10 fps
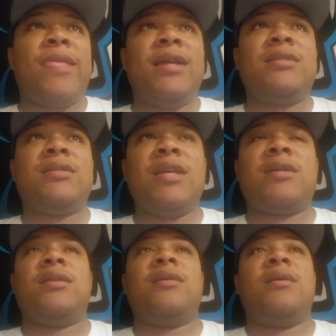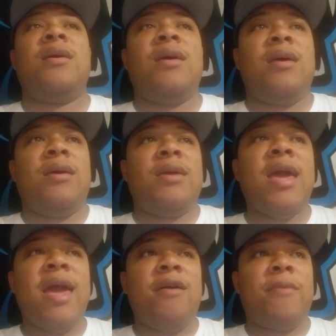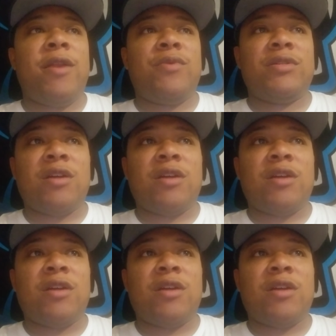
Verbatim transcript: It's sickening. Yeah, everybody want